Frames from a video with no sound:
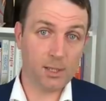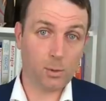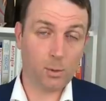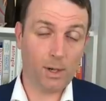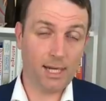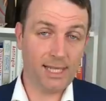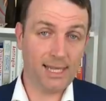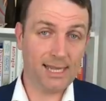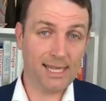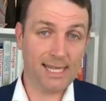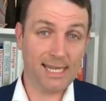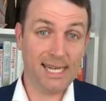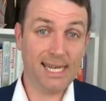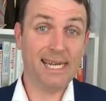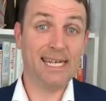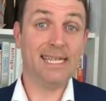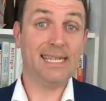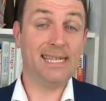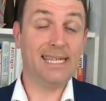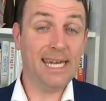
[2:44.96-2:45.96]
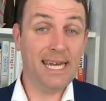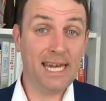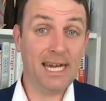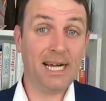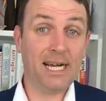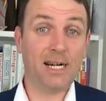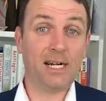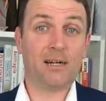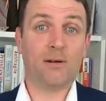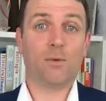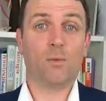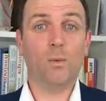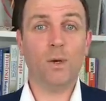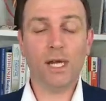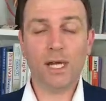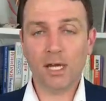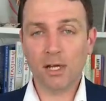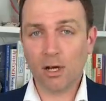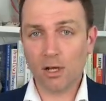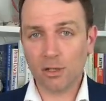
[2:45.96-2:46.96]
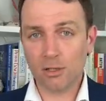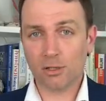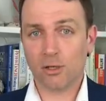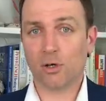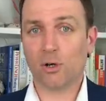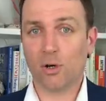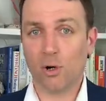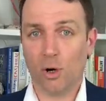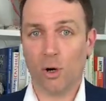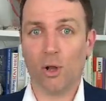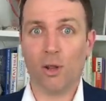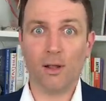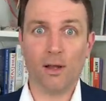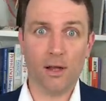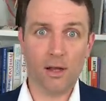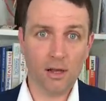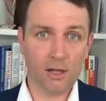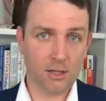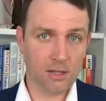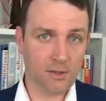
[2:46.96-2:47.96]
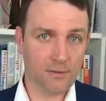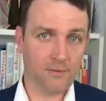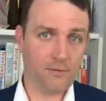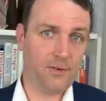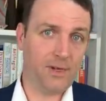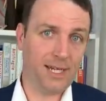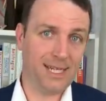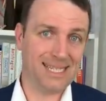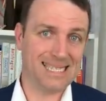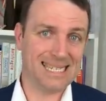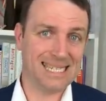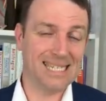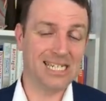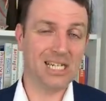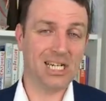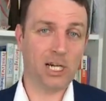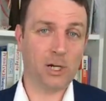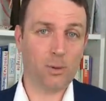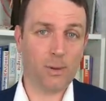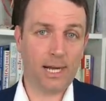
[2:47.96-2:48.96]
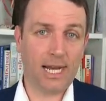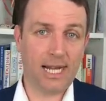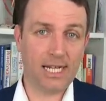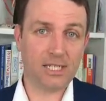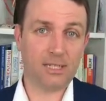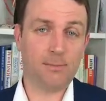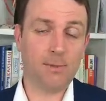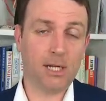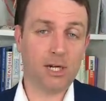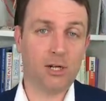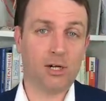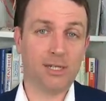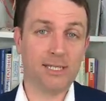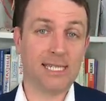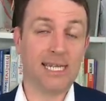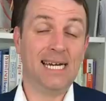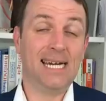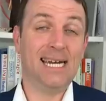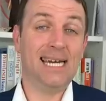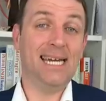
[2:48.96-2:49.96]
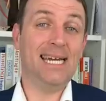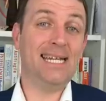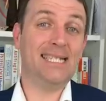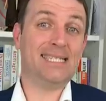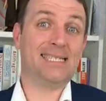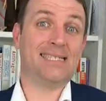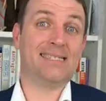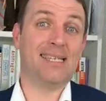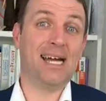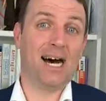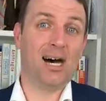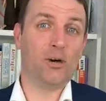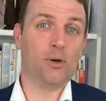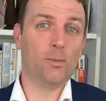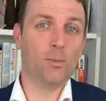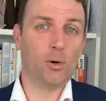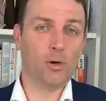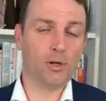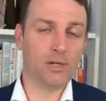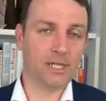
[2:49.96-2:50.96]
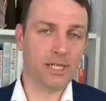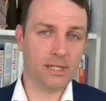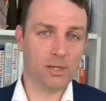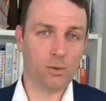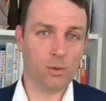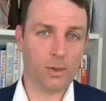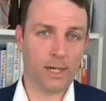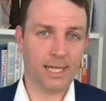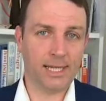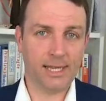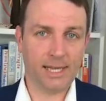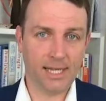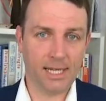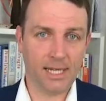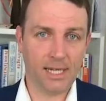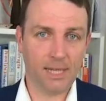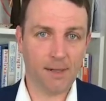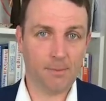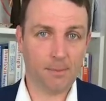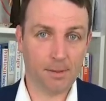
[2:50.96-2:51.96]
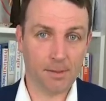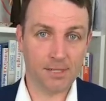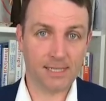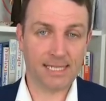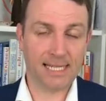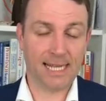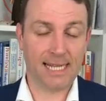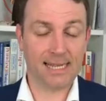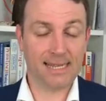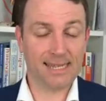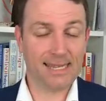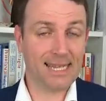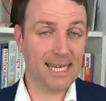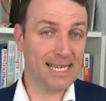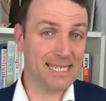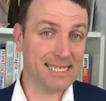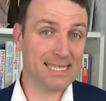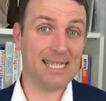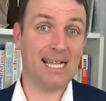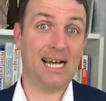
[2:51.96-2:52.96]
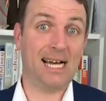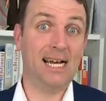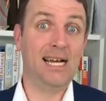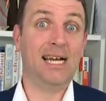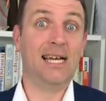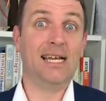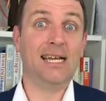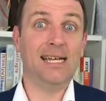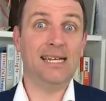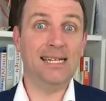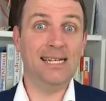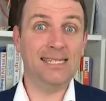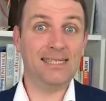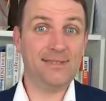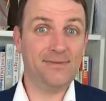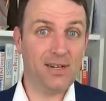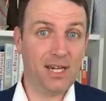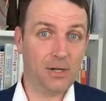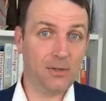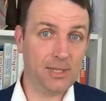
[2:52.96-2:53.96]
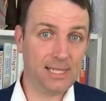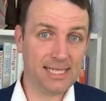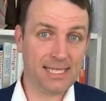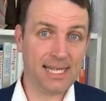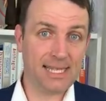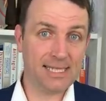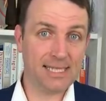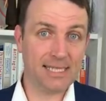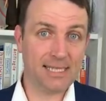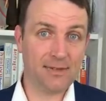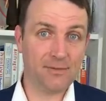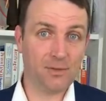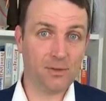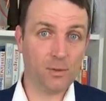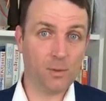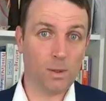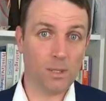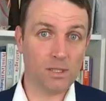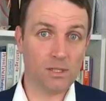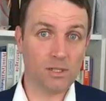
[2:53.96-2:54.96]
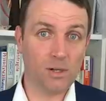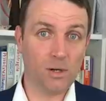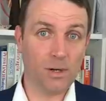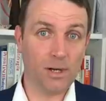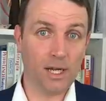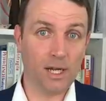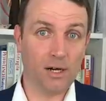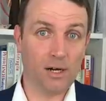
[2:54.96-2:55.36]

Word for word: twenty, there we can also call a lot of things a crash because it's down more than twenty percent. Tesla is very sensitive to what's going